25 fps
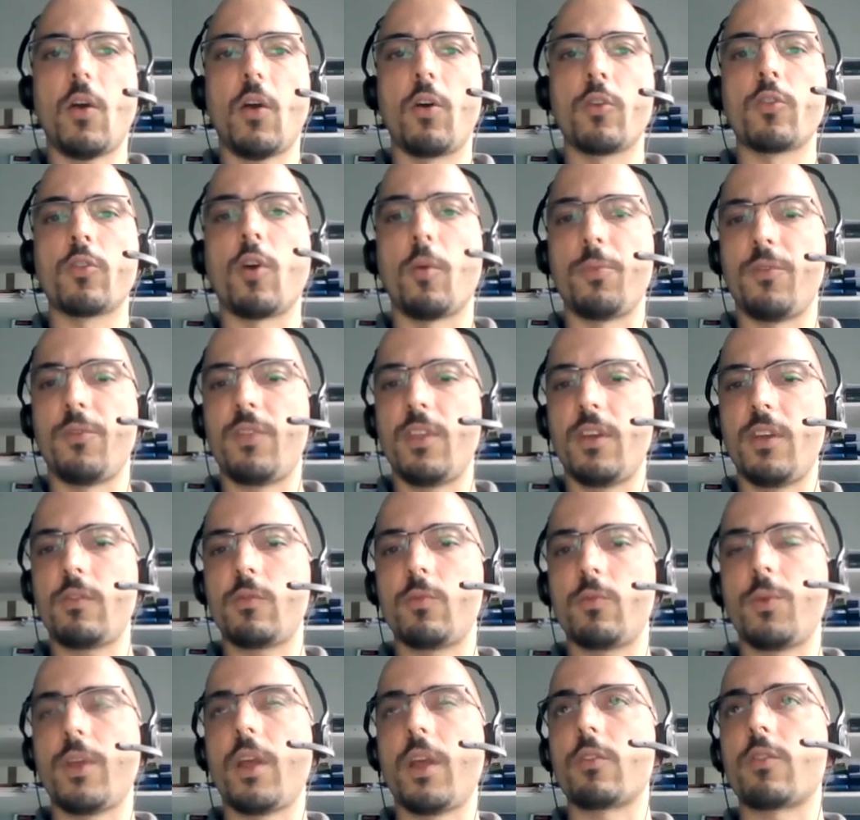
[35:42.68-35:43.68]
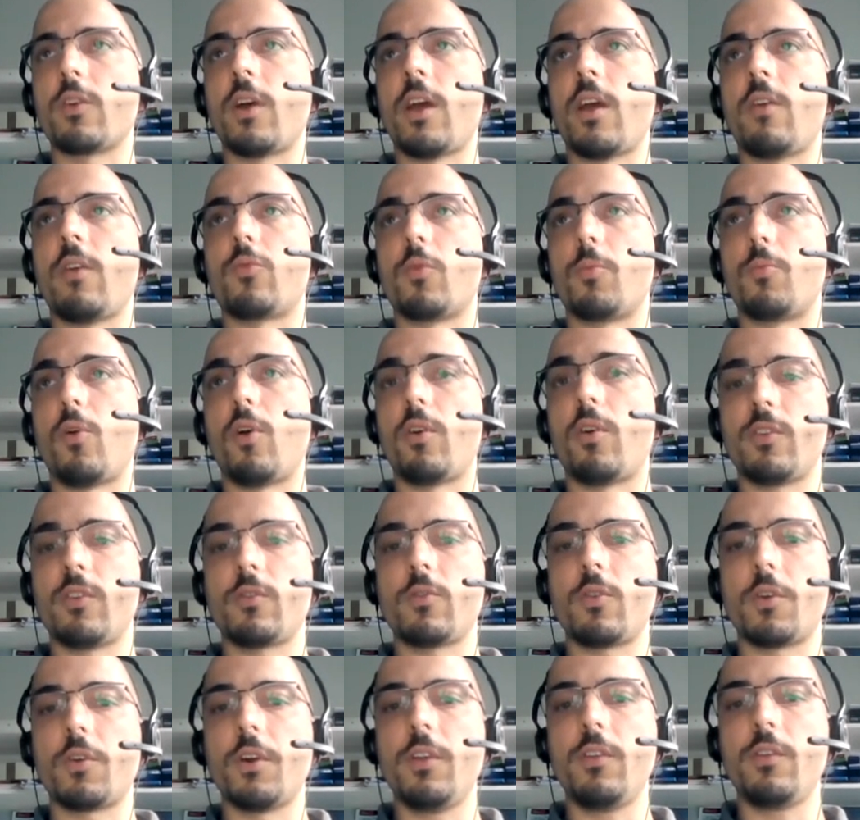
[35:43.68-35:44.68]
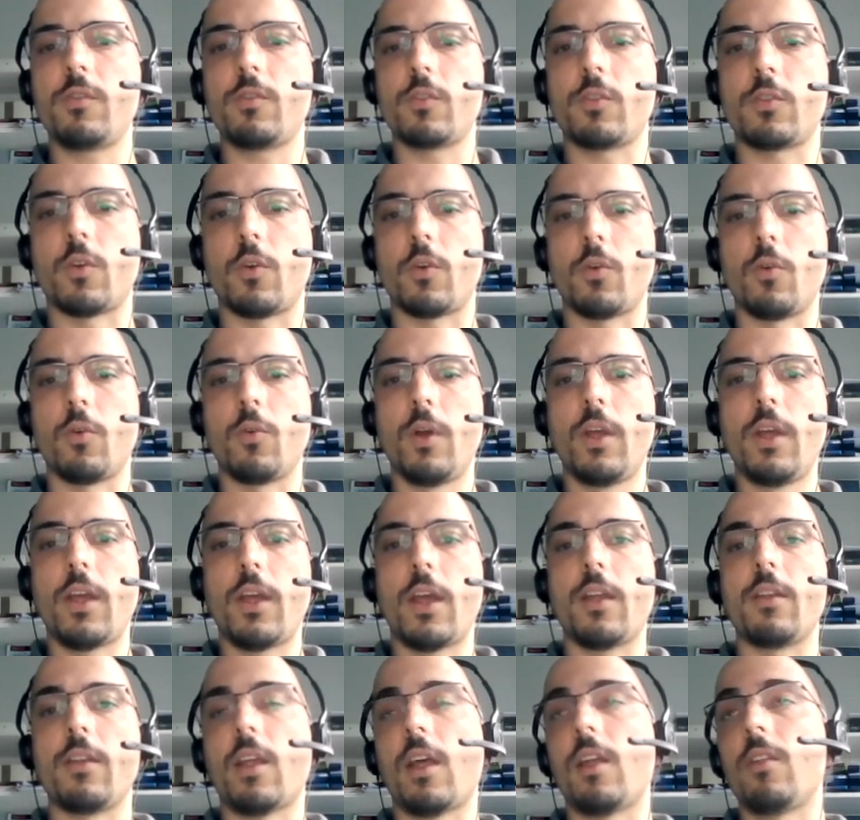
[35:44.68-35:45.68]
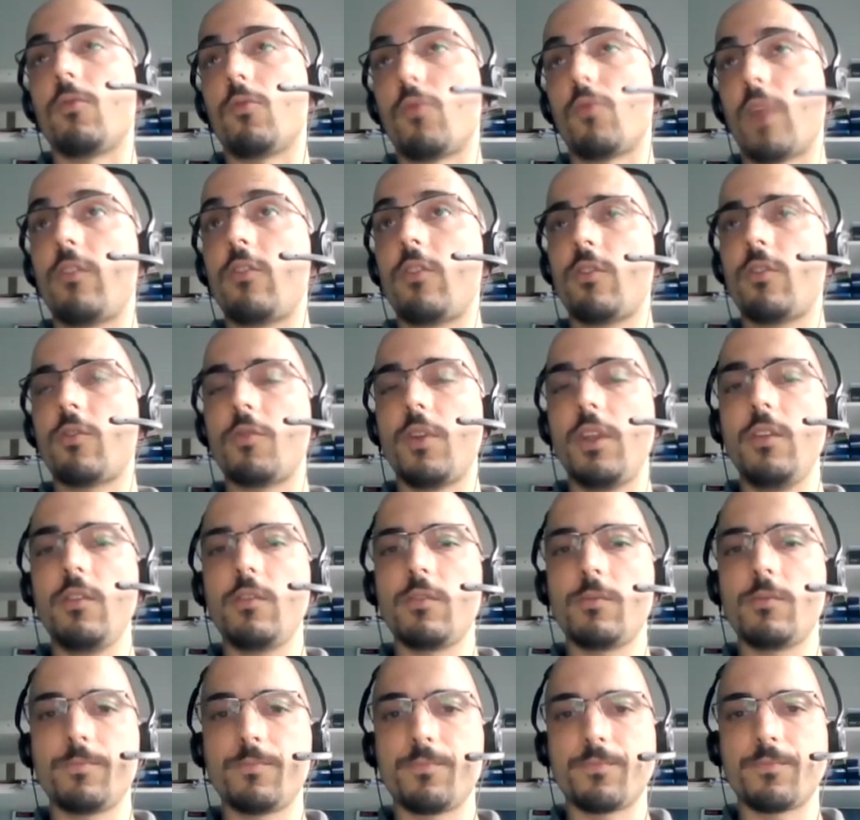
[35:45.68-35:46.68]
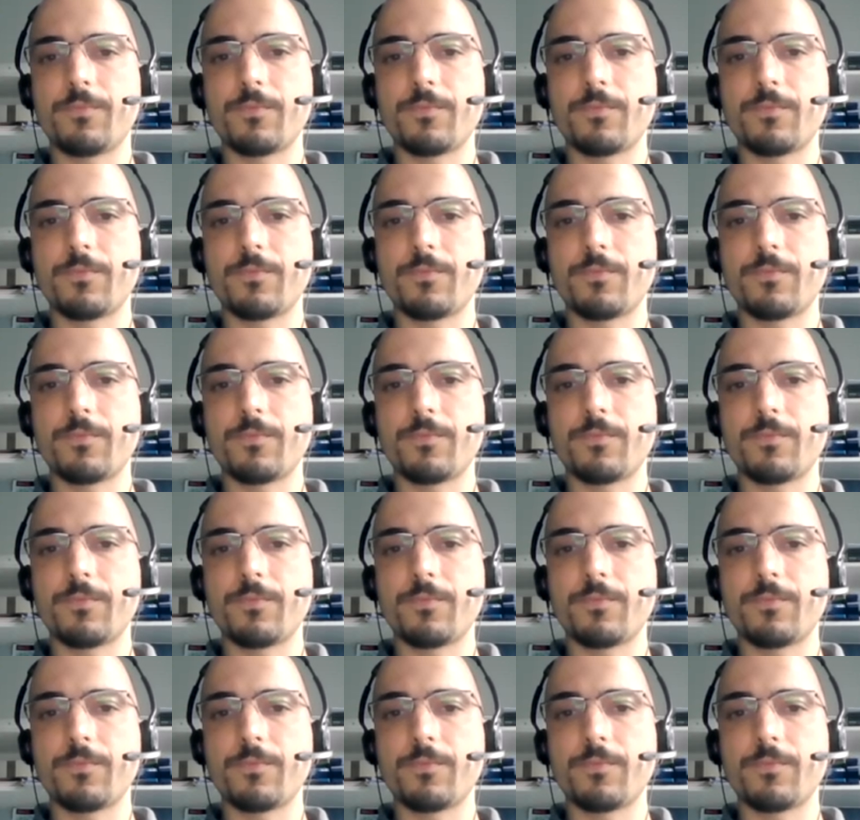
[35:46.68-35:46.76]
On top of this, we also have repositories, and registries.